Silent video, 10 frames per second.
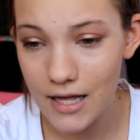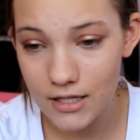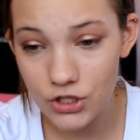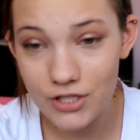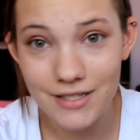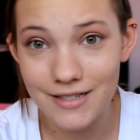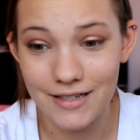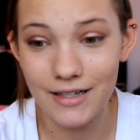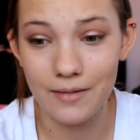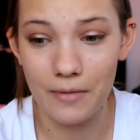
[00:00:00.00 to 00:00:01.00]
It's just
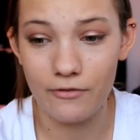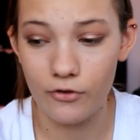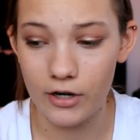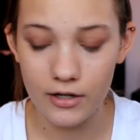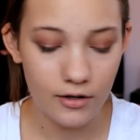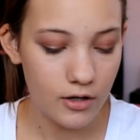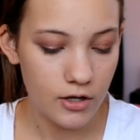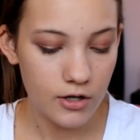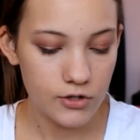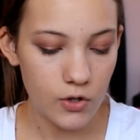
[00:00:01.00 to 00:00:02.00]
stunning, my friend.
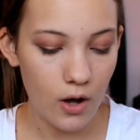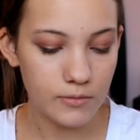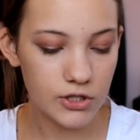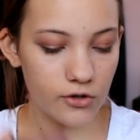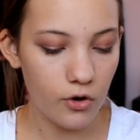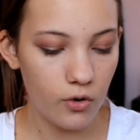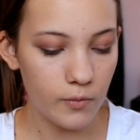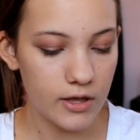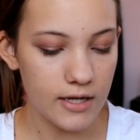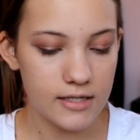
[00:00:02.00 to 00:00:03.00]
So I'm just going to go
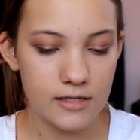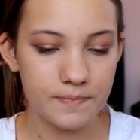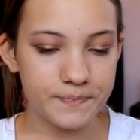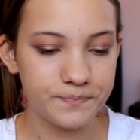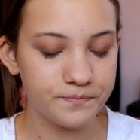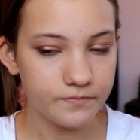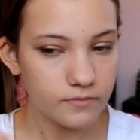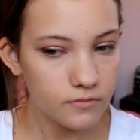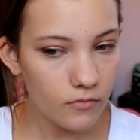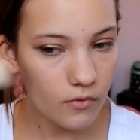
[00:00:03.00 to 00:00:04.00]
in with this
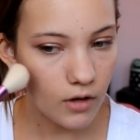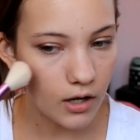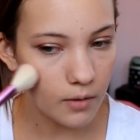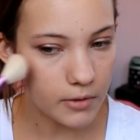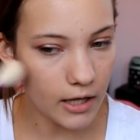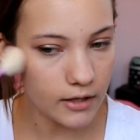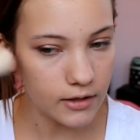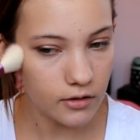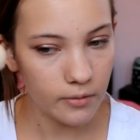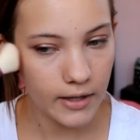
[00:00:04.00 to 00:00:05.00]
and apply
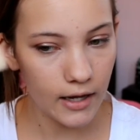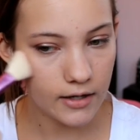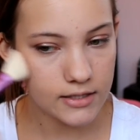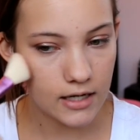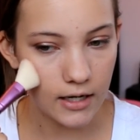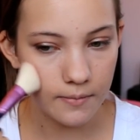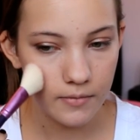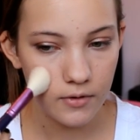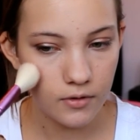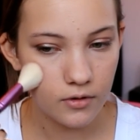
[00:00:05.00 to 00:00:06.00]
a little bit at a
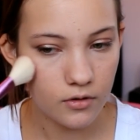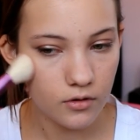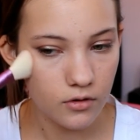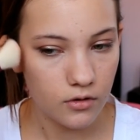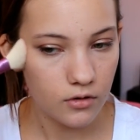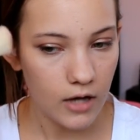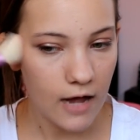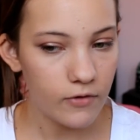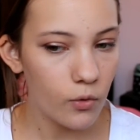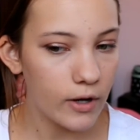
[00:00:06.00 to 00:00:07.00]
time.
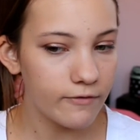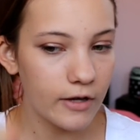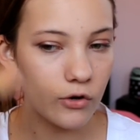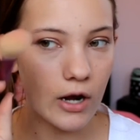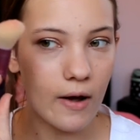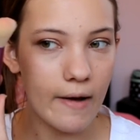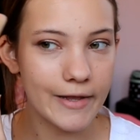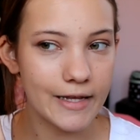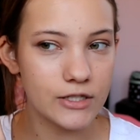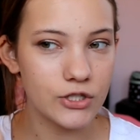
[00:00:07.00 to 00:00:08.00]
I haven't quite figured out how
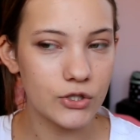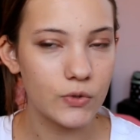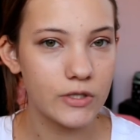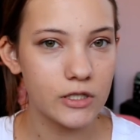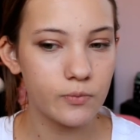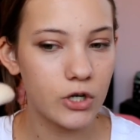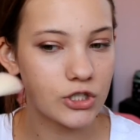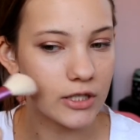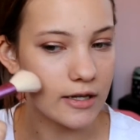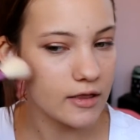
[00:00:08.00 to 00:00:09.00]
I like to use this
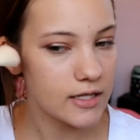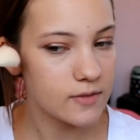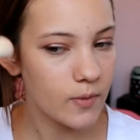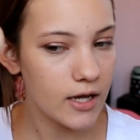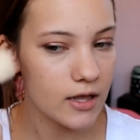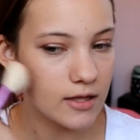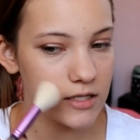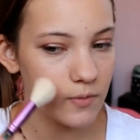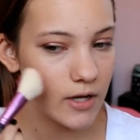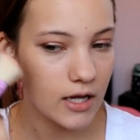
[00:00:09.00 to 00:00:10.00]
brush, like this way,
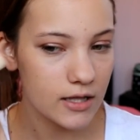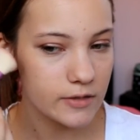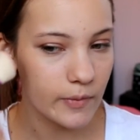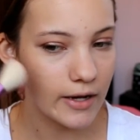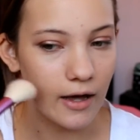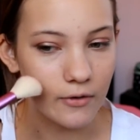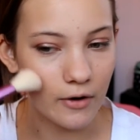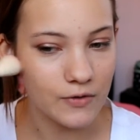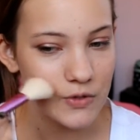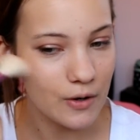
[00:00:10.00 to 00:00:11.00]
this way, this way. I
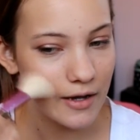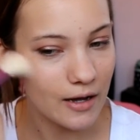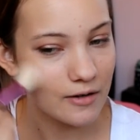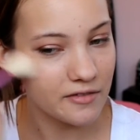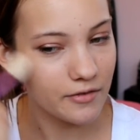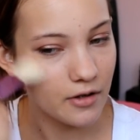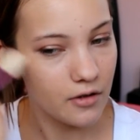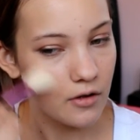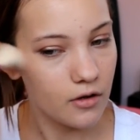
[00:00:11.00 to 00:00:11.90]
don't know. So I kind of